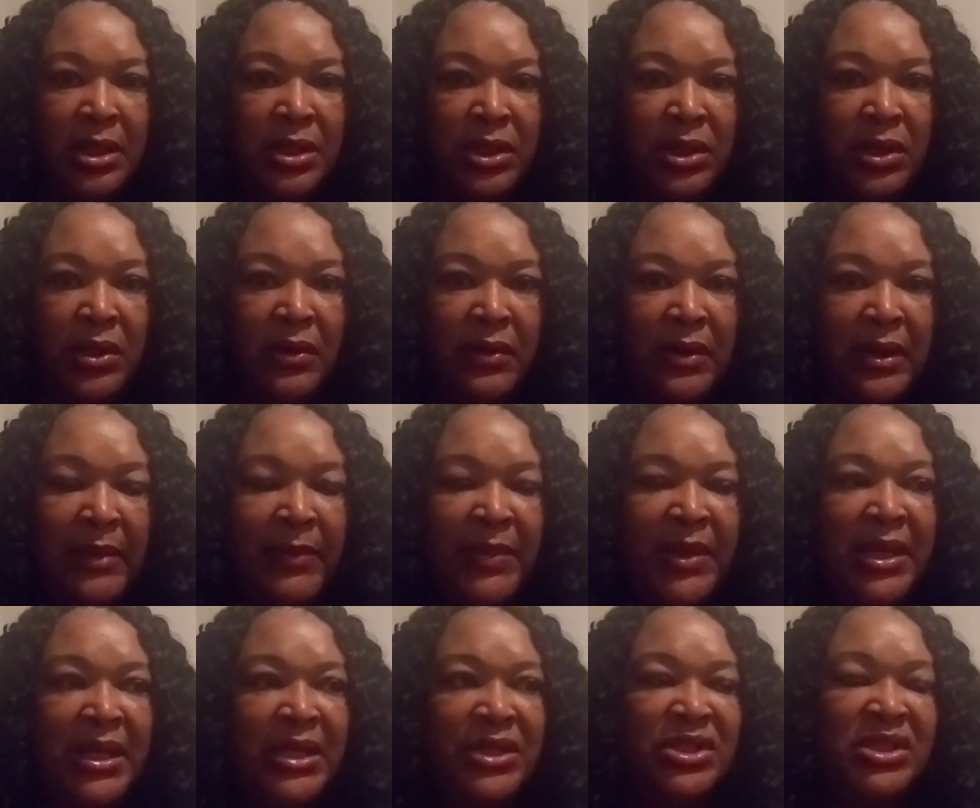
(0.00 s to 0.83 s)
You know what I
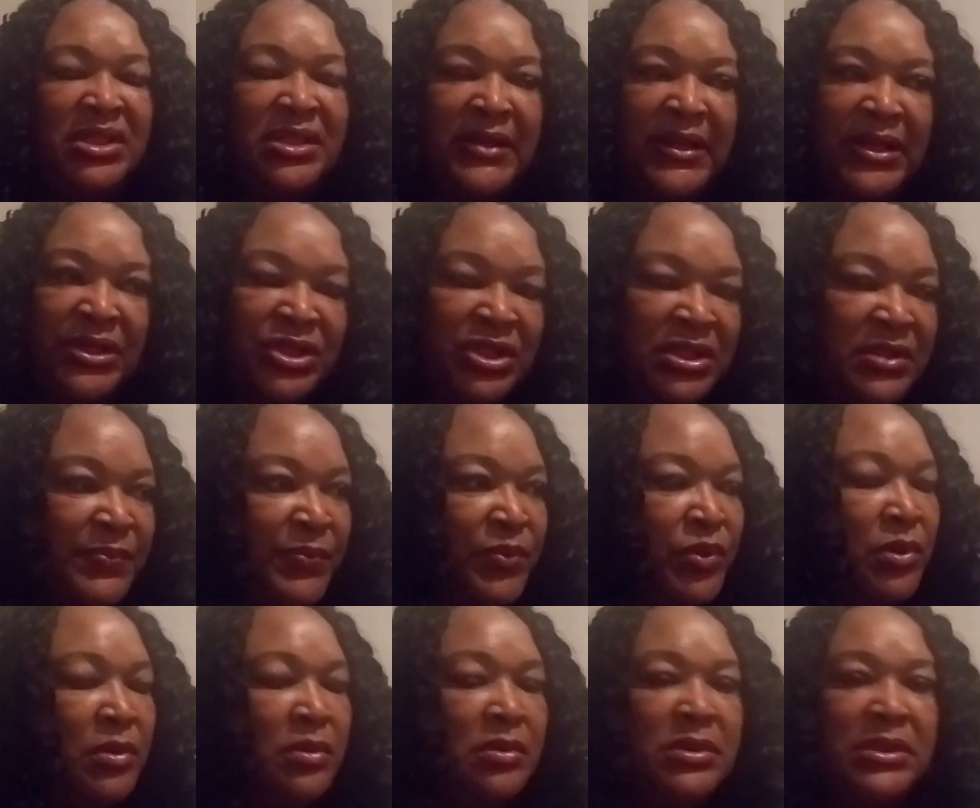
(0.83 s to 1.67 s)
mean? It just
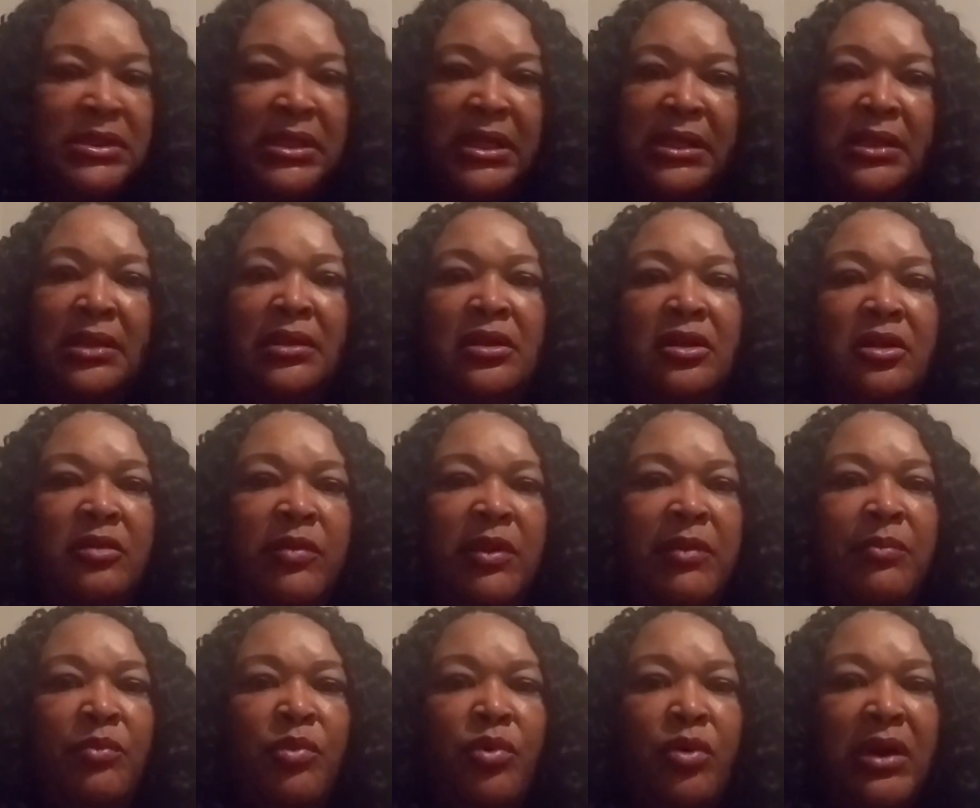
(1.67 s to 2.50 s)
pulls in a little
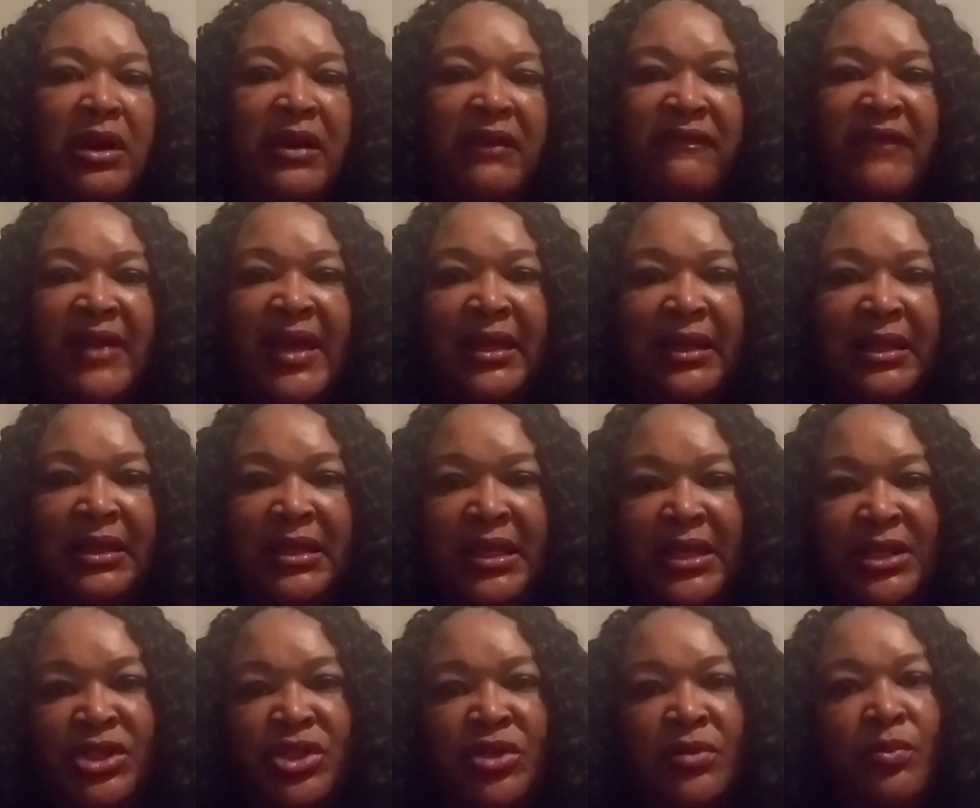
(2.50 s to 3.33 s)
bit more, and it
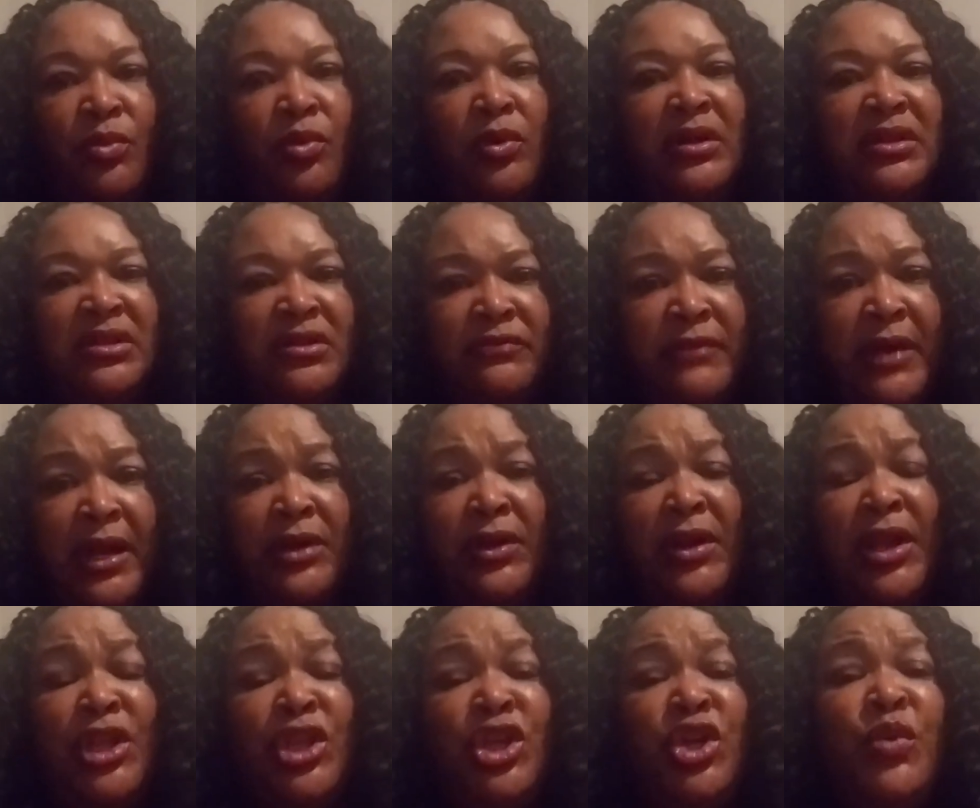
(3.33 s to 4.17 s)
validates you more as a
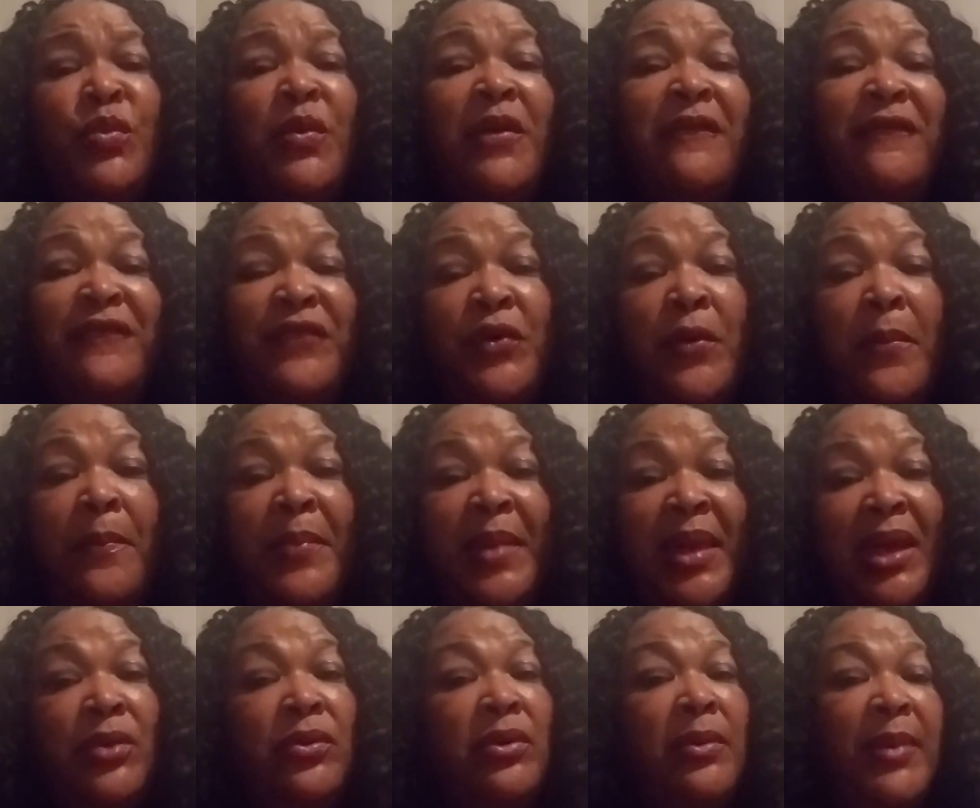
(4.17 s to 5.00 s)
writer. And you will feel
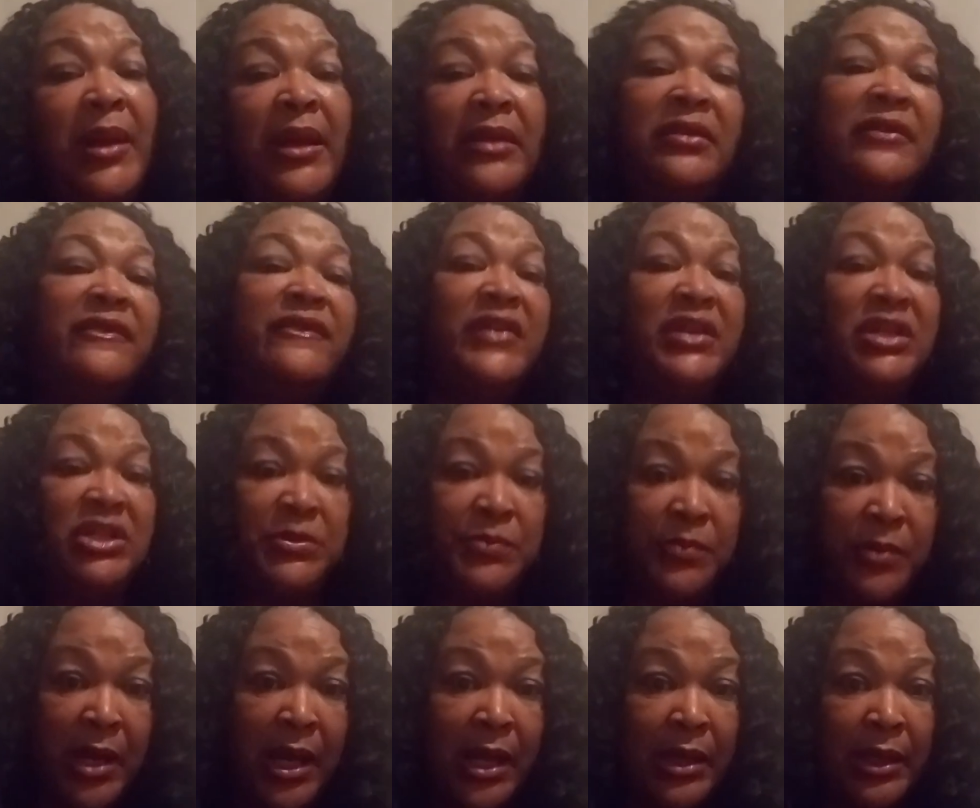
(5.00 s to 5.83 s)
better about the
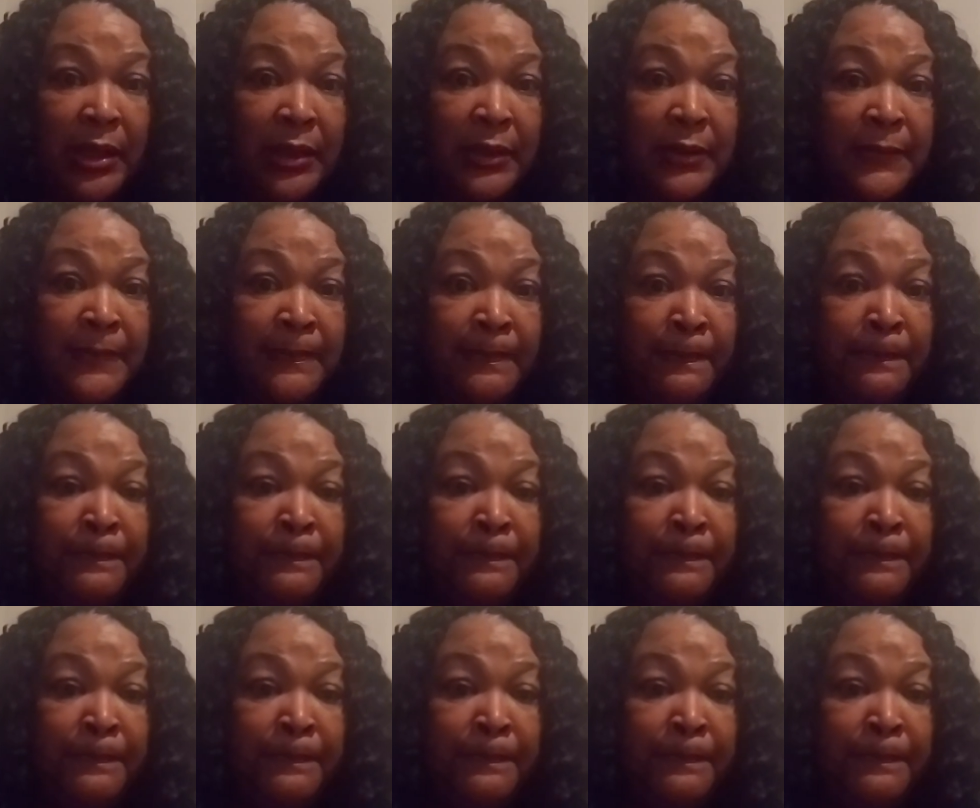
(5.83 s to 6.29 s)
finished product,